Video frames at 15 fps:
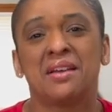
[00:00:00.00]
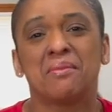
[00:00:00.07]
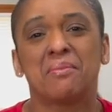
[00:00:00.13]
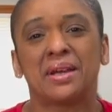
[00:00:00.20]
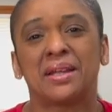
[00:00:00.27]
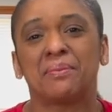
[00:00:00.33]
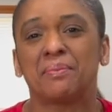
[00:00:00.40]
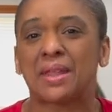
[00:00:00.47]

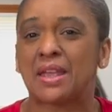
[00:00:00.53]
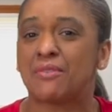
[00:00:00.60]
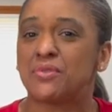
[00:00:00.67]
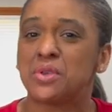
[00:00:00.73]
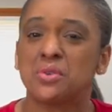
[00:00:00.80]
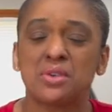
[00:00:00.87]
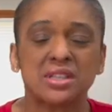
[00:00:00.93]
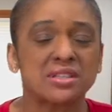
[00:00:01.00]
But if
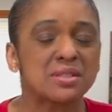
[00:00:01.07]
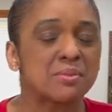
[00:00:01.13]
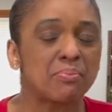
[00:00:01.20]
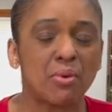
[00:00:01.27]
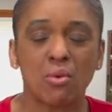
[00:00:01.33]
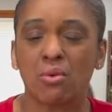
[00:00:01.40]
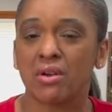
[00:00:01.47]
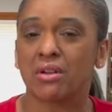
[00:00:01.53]
you can
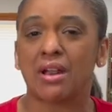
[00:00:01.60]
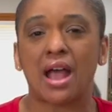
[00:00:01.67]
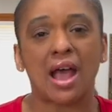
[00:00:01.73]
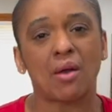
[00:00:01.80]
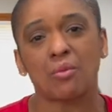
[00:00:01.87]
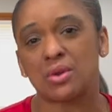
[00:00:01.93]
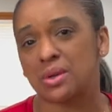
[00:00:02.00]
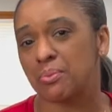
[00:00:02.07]
support, I would